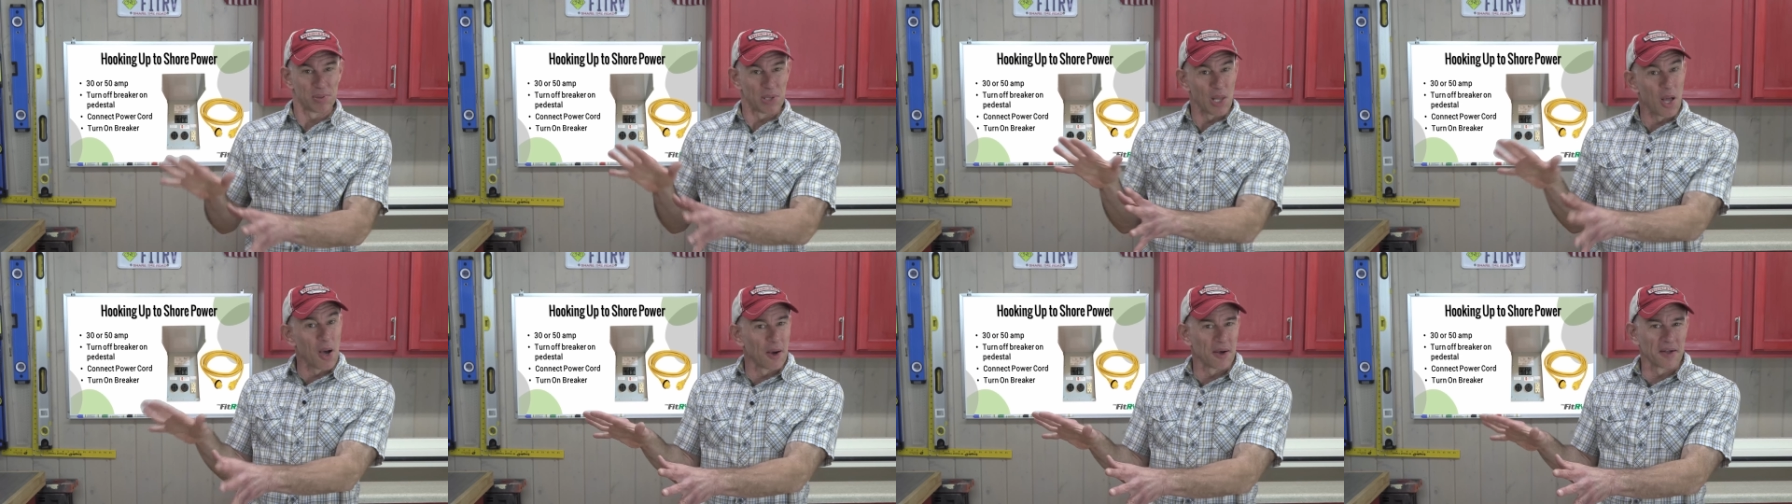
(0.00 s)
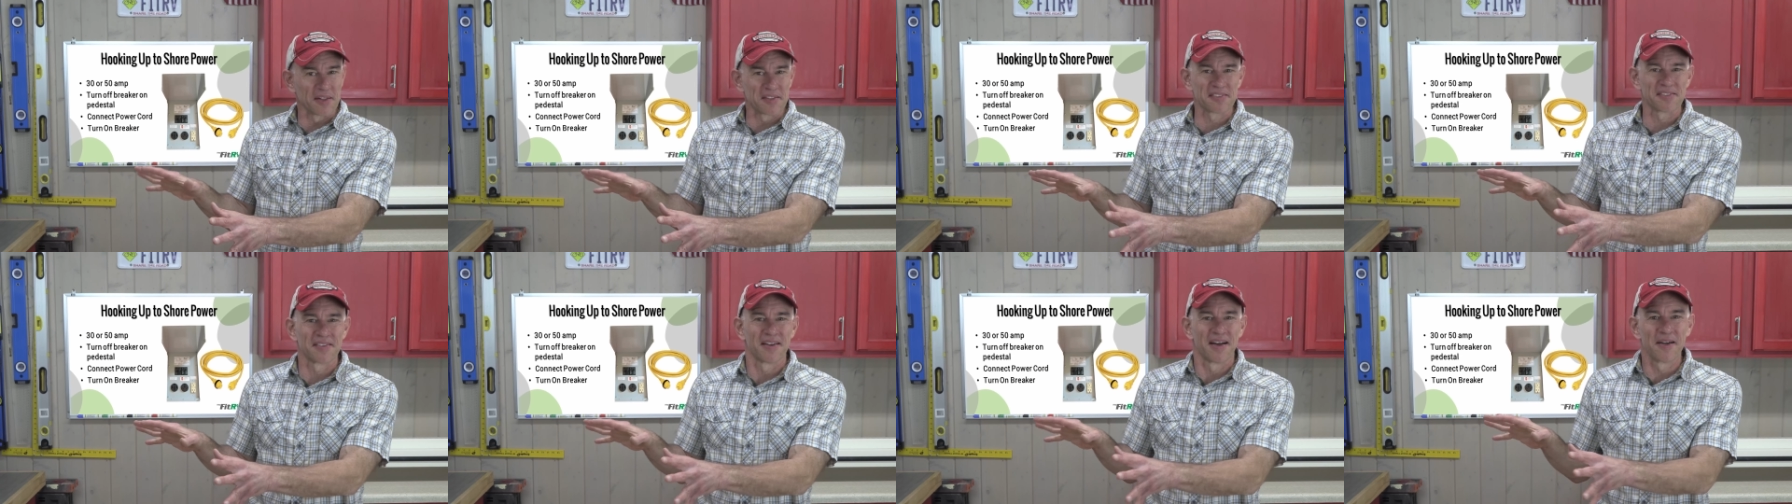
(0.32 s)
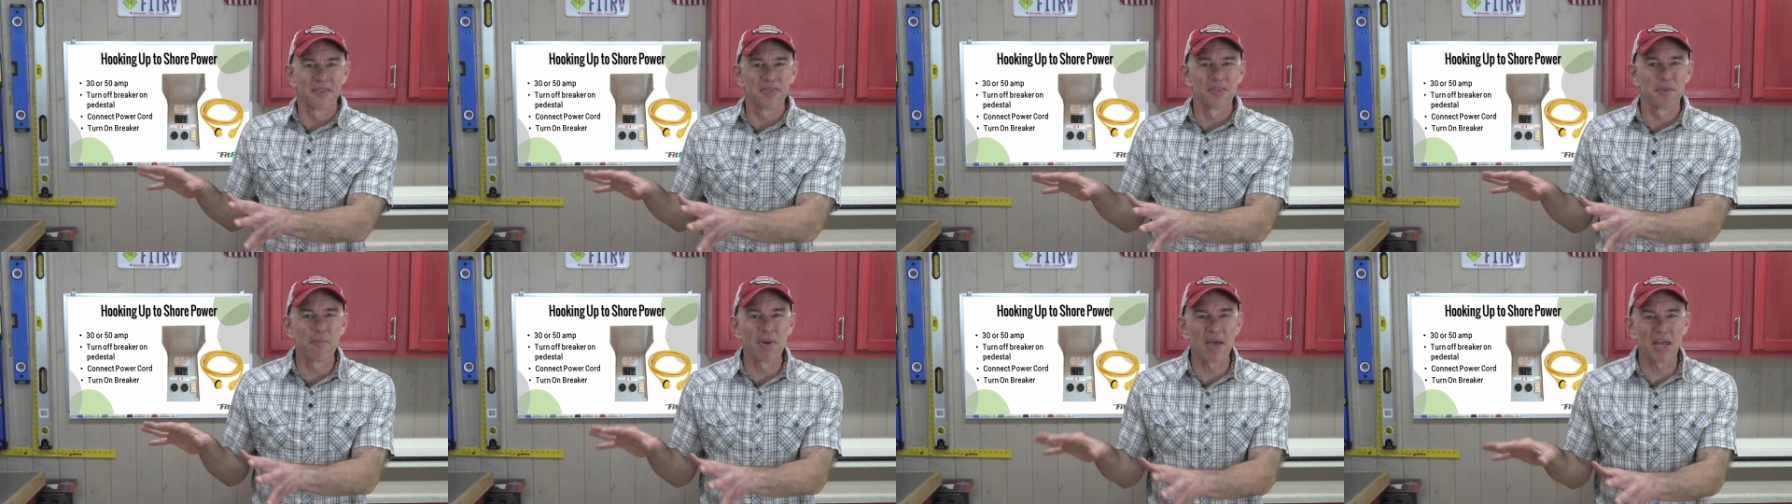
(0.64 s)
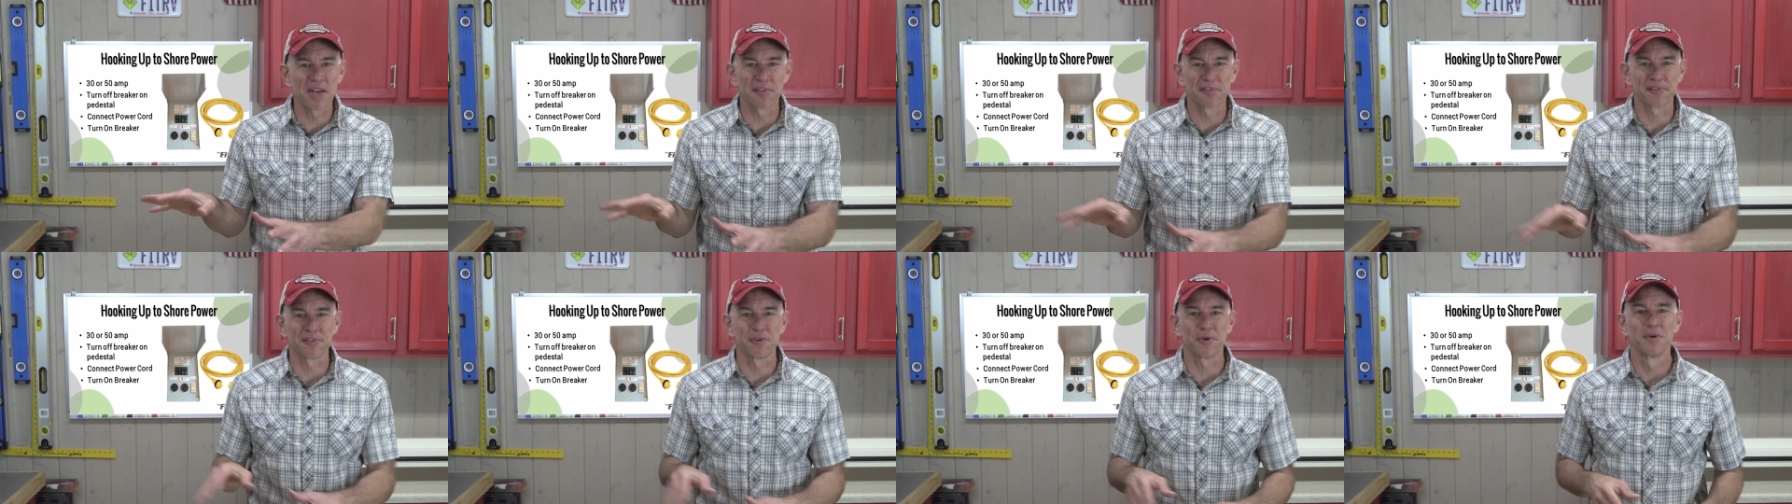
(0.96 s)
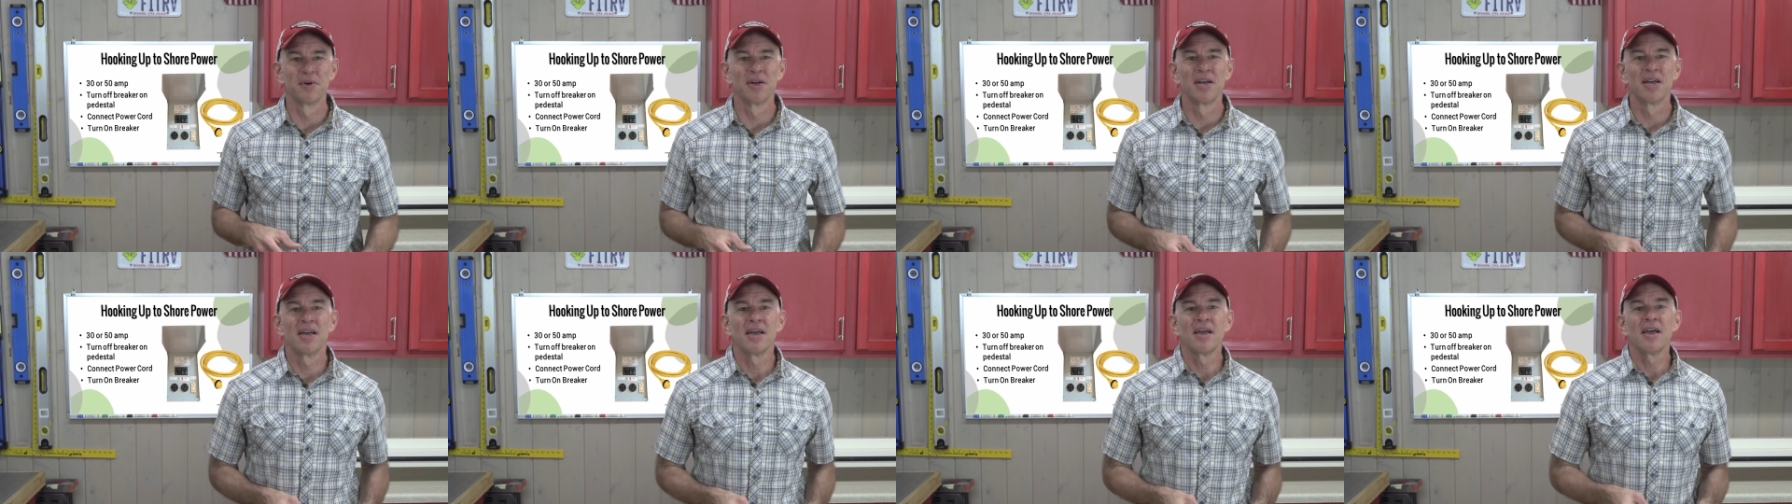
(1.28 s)
plugs on the pedestal.
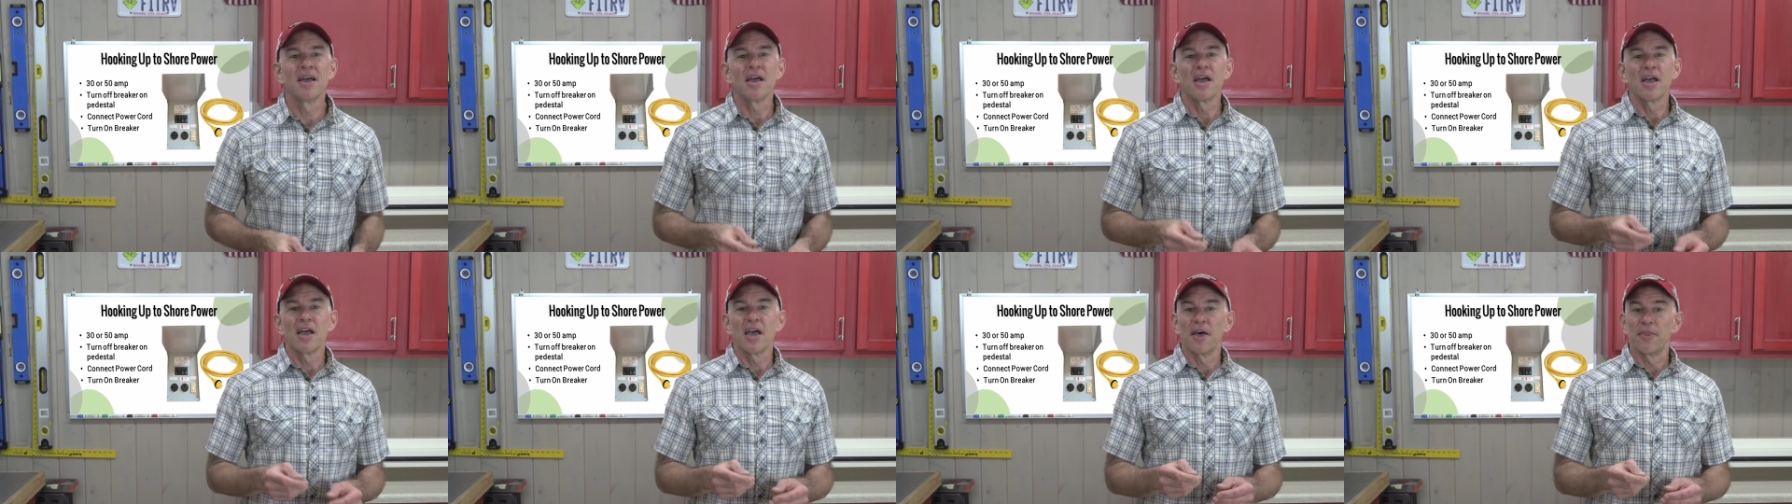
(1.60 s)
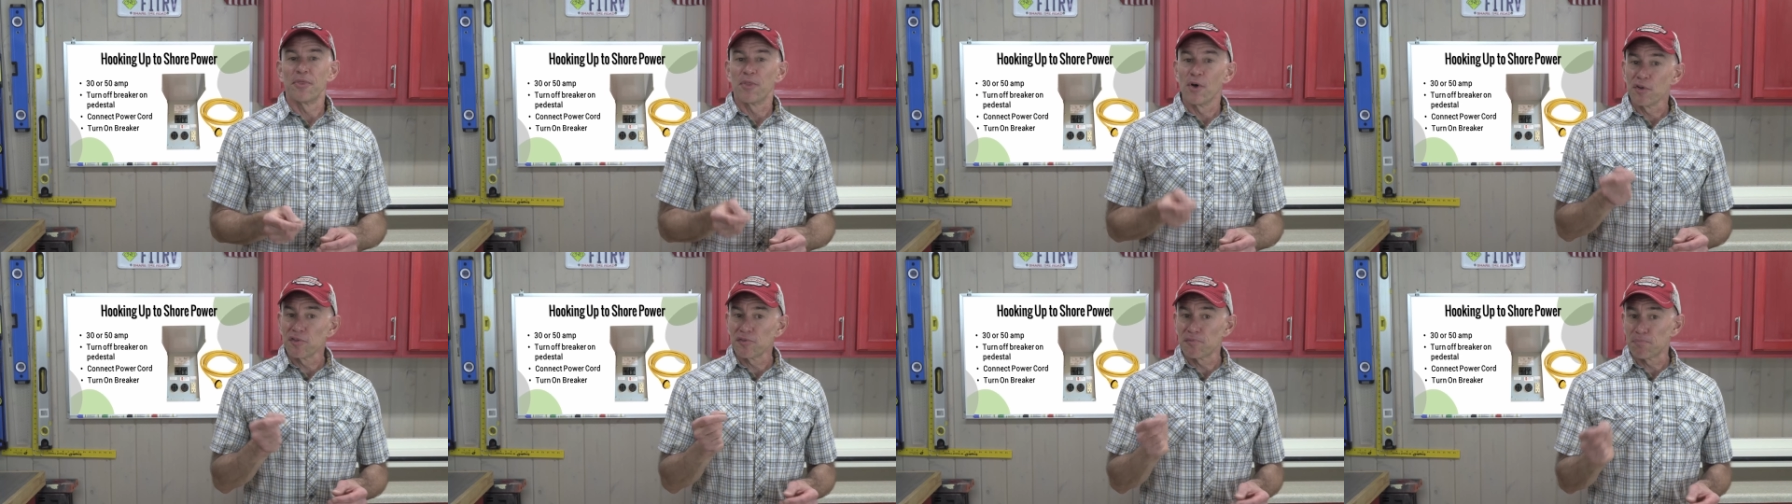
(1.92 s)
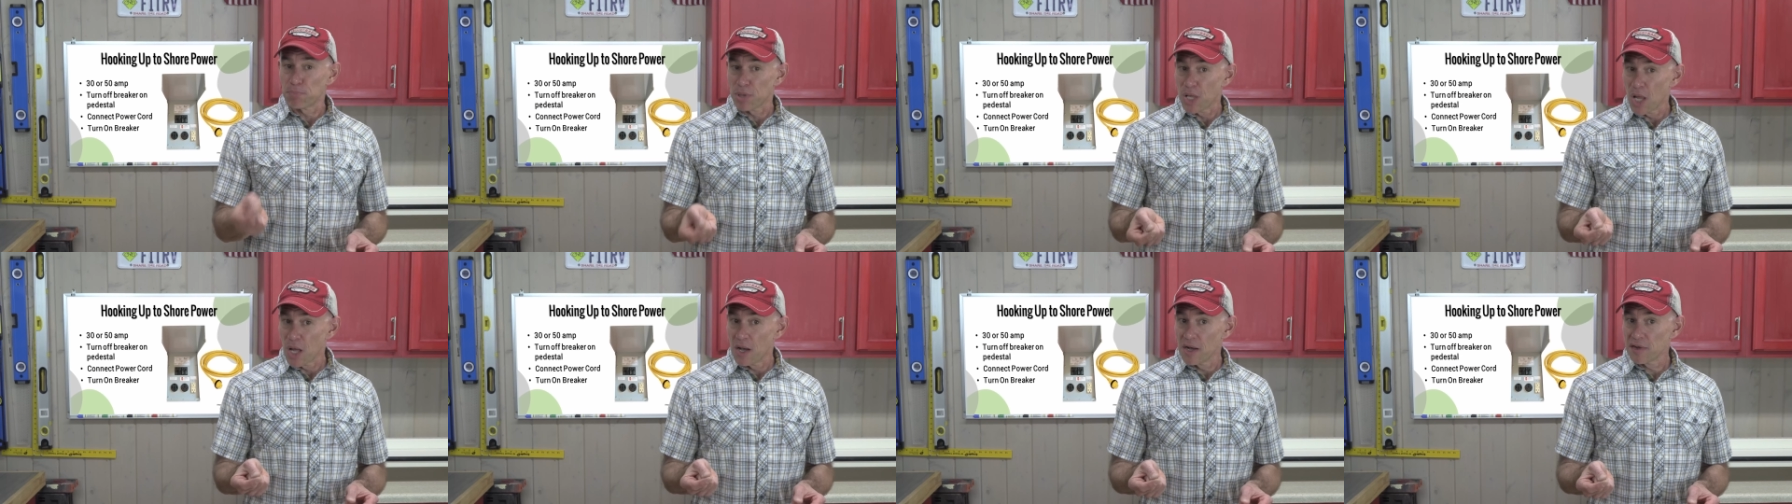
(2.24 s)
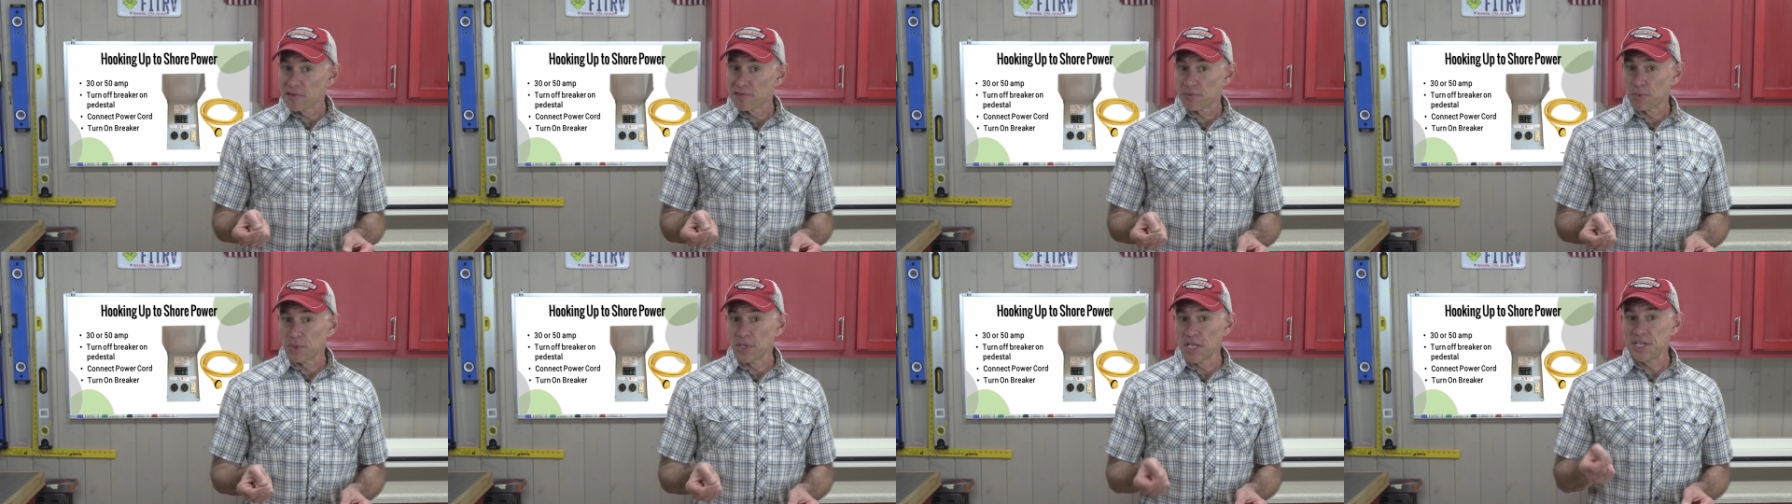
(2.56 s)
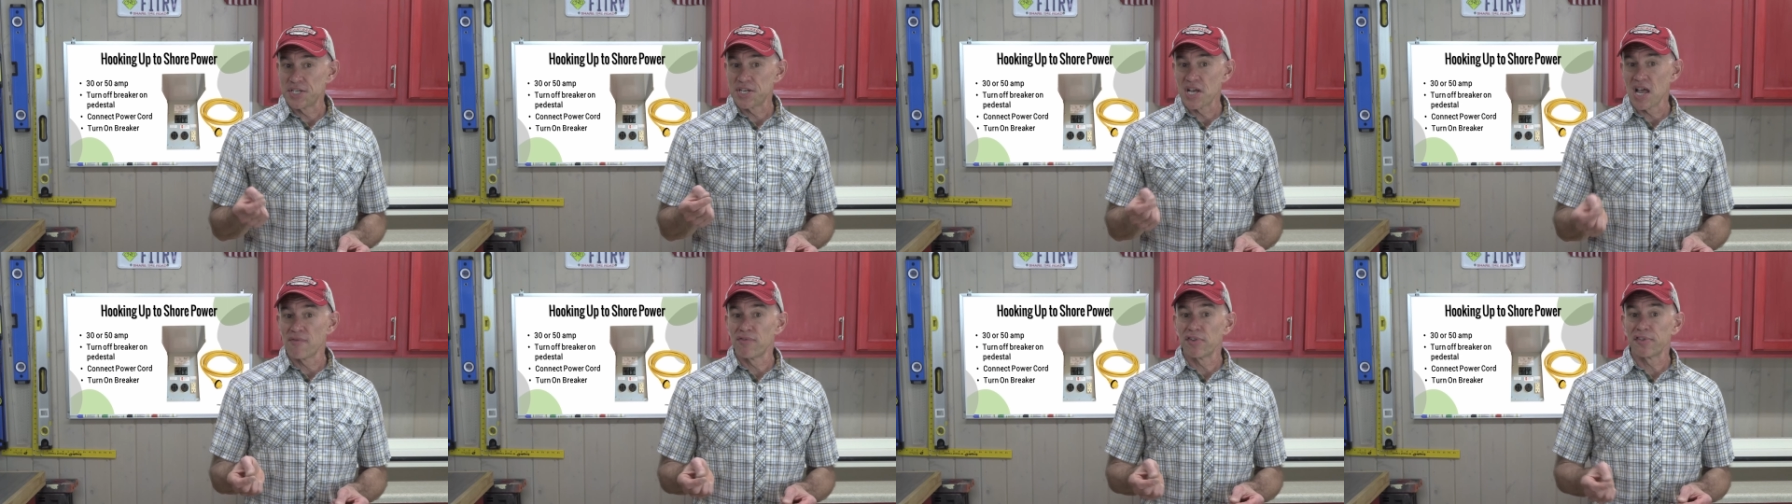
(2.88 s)
And those plugs will each have